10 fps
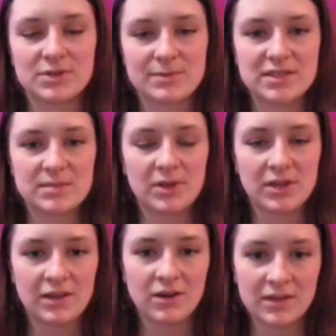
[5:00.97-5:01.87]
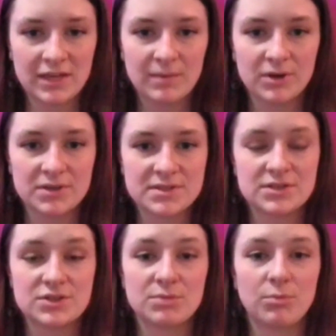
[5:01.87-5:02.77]
responsibility on neighbors
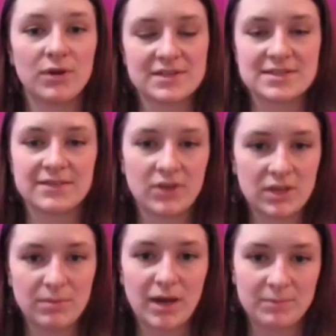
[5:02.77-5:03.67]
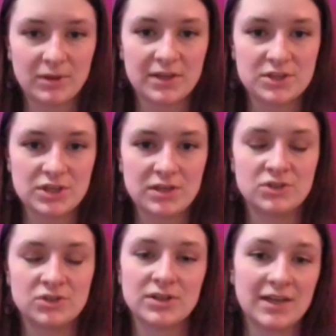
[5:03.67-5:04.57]
to support the civilian population
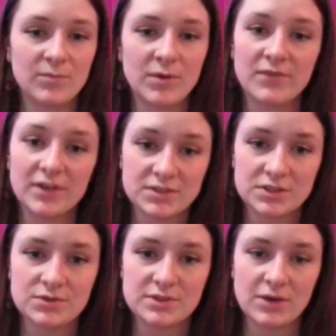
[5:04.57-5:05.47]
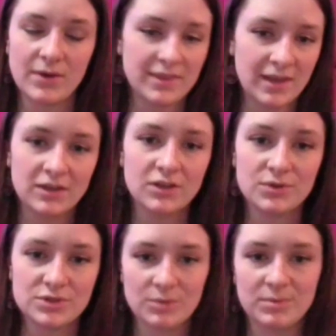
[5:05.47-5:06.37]
should the government fail to do so. And that
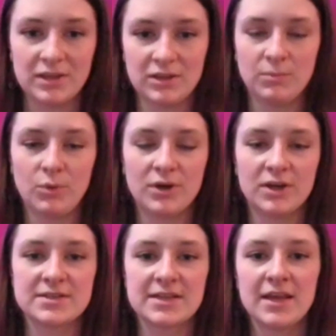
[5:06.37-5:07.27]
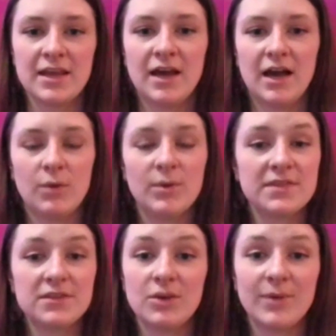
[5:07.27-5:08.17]
includes opening their borders
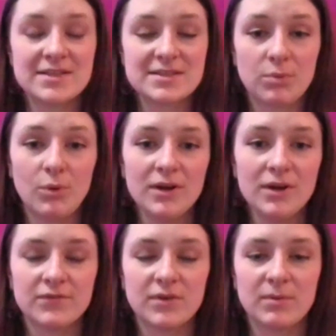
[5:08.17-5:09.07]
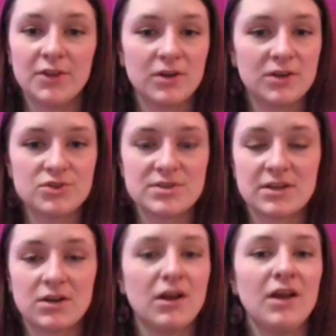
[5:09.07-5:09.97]
with UN support from other countries
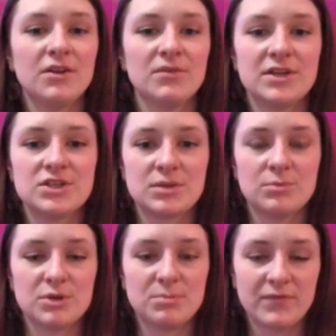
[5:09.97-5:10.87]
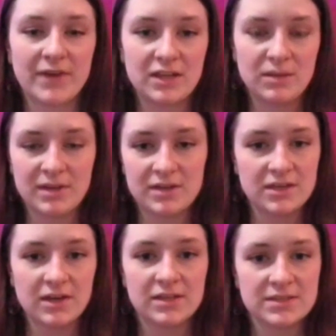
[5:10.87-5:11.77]
that are not in the region to provide
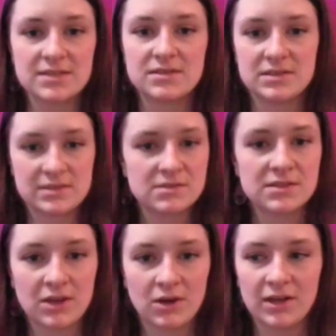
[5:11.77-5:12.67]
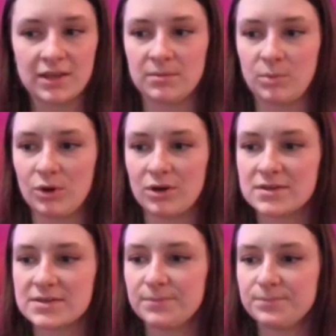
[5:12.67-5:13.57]
humanitarian assistance and security at the
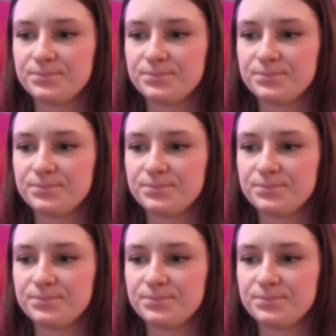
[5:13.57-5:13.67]
borders.